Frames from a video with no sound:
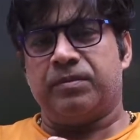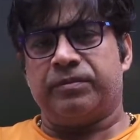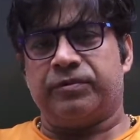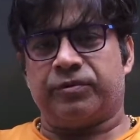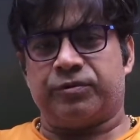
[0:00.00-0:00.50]

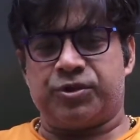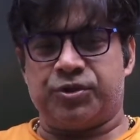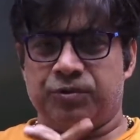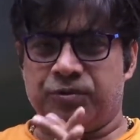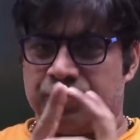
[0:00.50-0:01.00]
So
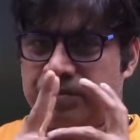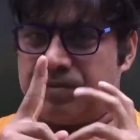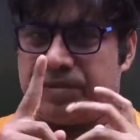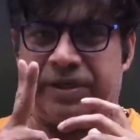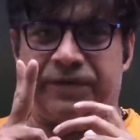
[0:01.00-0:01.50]
2
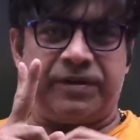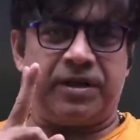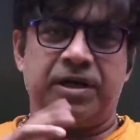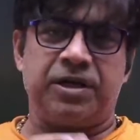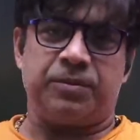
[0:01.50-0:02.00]

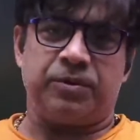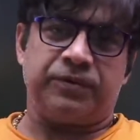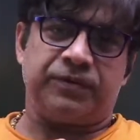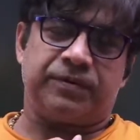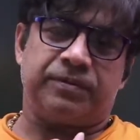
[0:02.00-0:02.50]
NCRT
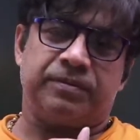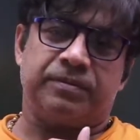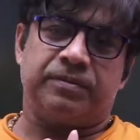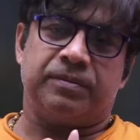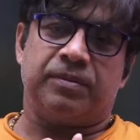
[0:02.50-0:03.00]
books.
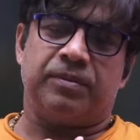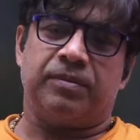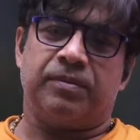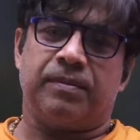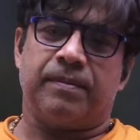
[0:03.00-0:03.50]

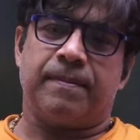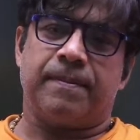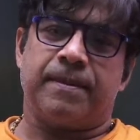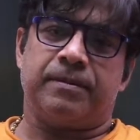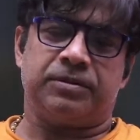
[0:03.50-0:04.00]

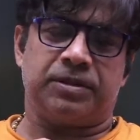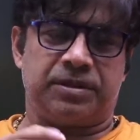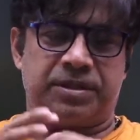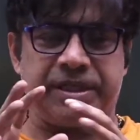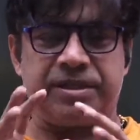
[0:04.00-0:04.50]
The
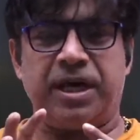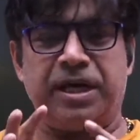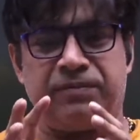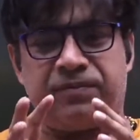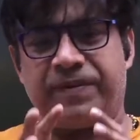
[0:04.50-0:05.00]
data
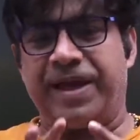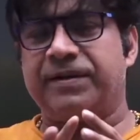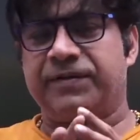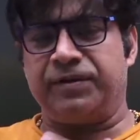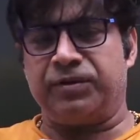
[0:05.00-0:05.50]
and
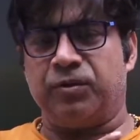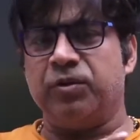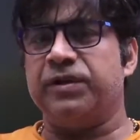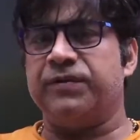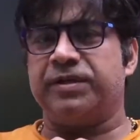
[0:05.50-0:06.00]
facts in the old
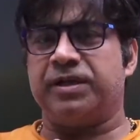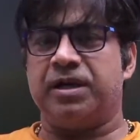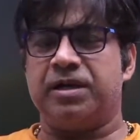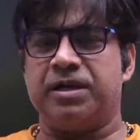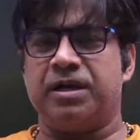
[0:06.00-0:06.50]

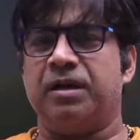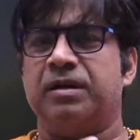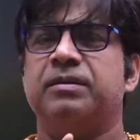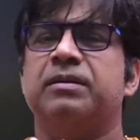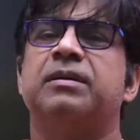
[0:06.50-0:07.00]
NCRT
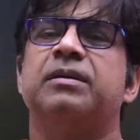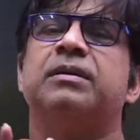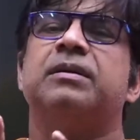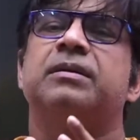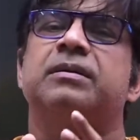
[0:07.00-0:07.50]
are
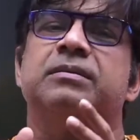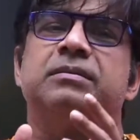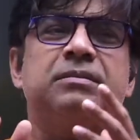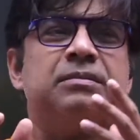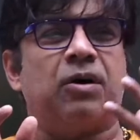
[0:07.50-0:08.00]

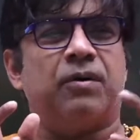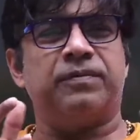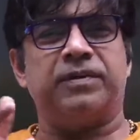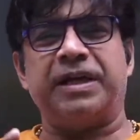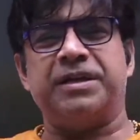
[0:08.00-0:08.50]

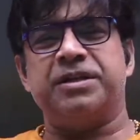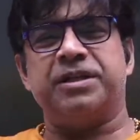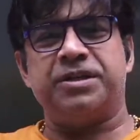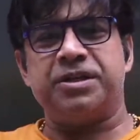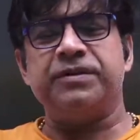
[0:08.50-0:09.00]
of
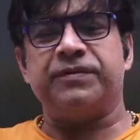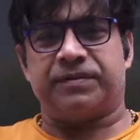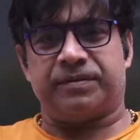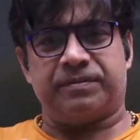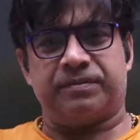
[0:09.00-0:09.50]

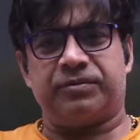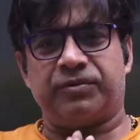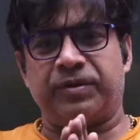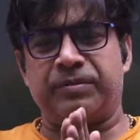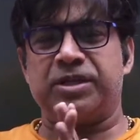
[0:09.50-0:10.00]
1980s. So
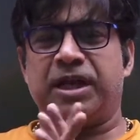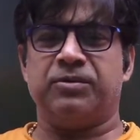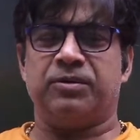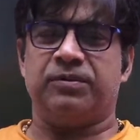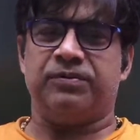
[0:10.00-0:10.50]
sometime
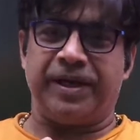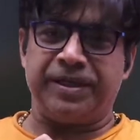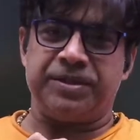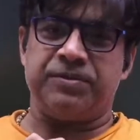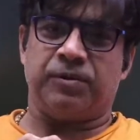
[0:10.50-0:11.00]
you will
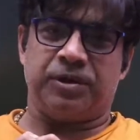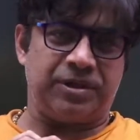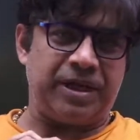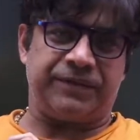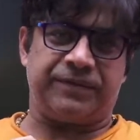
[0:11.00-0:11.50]
find it
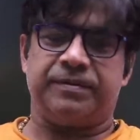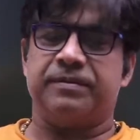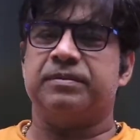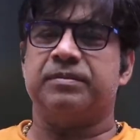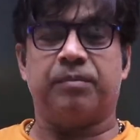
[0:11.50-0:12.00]
worthless,
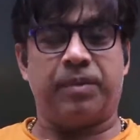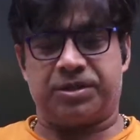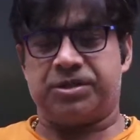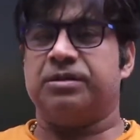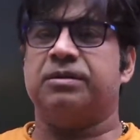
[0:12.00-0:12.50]

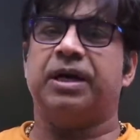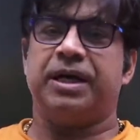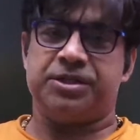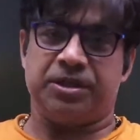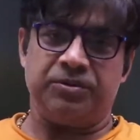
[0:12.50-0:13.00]
but
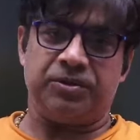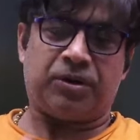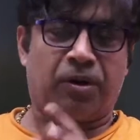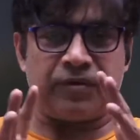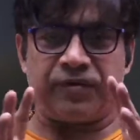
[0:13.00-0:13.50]
I tell you the
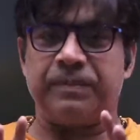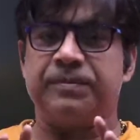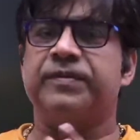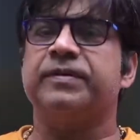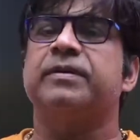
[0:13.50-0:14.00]

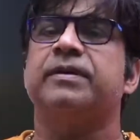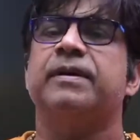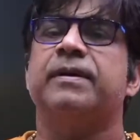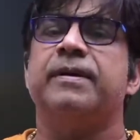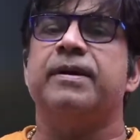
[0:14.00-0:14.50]
concepts
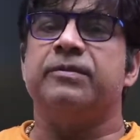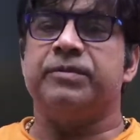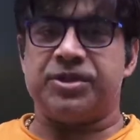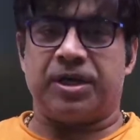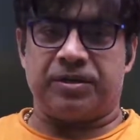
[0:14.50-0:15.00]

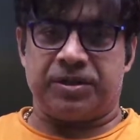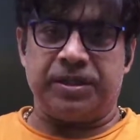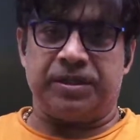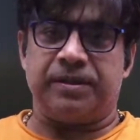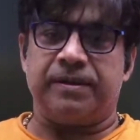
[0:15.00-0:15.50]
which are
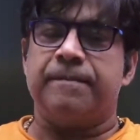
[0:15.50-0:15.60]
there